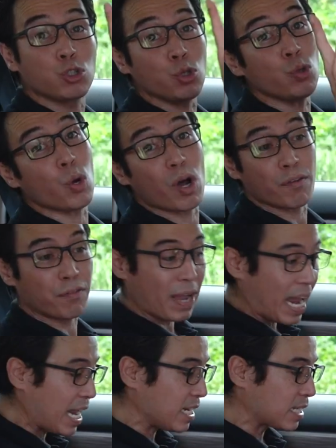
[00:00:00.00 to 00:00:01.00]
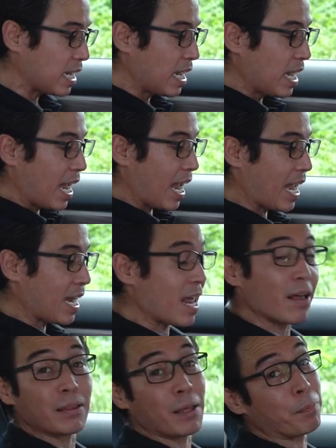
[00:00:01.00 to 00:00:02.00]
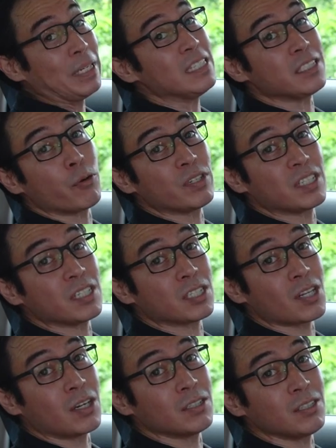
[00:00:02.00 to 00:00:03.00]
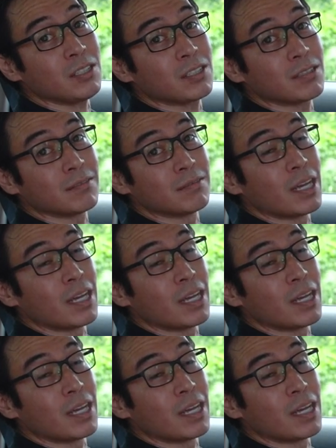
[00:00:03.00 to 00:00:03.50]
2 of 8, and the piece de resistance,